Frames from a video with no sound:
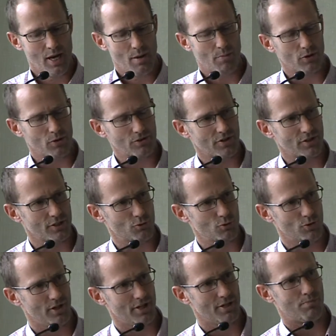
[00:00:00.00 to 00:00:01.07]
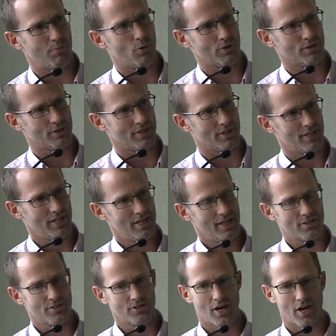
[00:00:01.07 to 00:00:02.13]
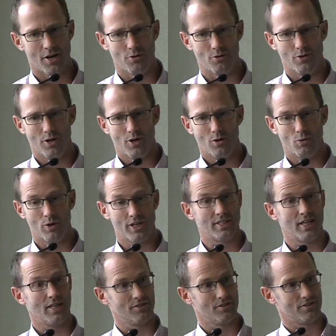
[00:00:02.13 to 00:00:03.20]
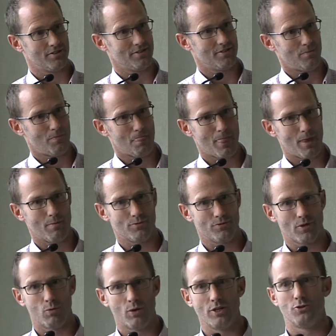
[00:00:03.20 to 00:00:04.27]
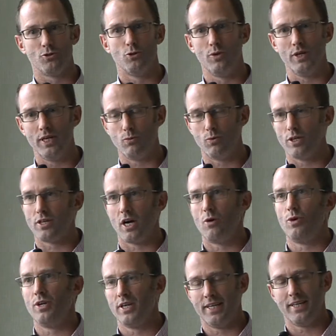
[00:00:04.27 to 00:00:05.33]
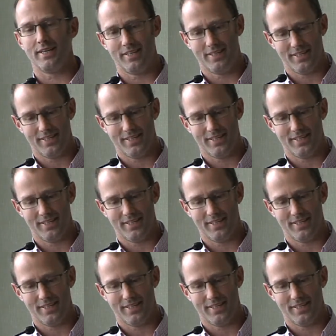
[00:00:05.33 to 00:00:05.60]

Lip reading: But I also think it's really important to know when it doesn't. So when don't we need